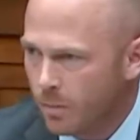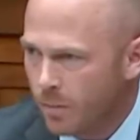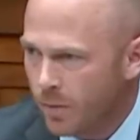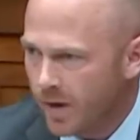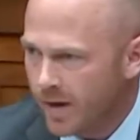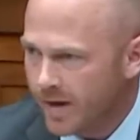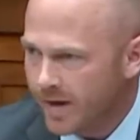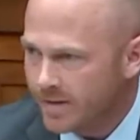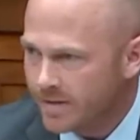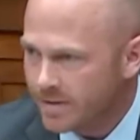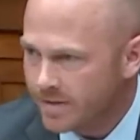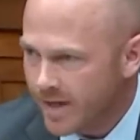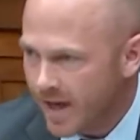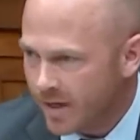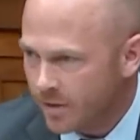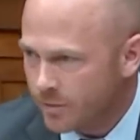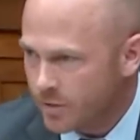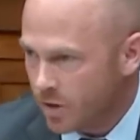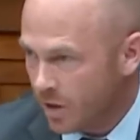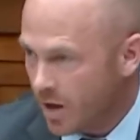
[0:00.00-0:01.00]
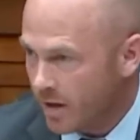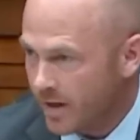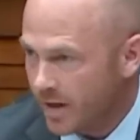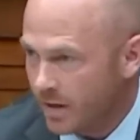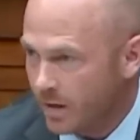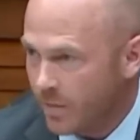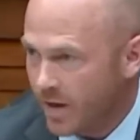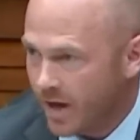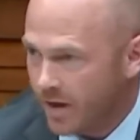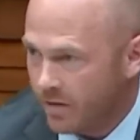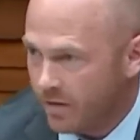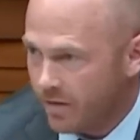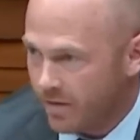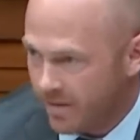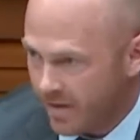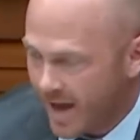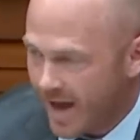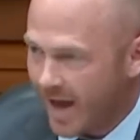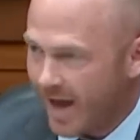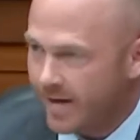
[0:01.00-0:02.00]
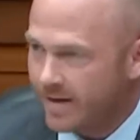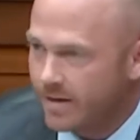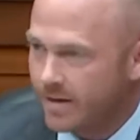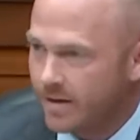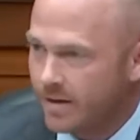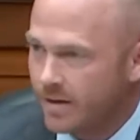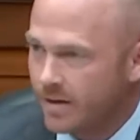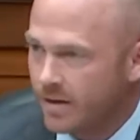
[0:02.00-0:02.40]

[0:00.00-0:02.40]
But instead of talking about that,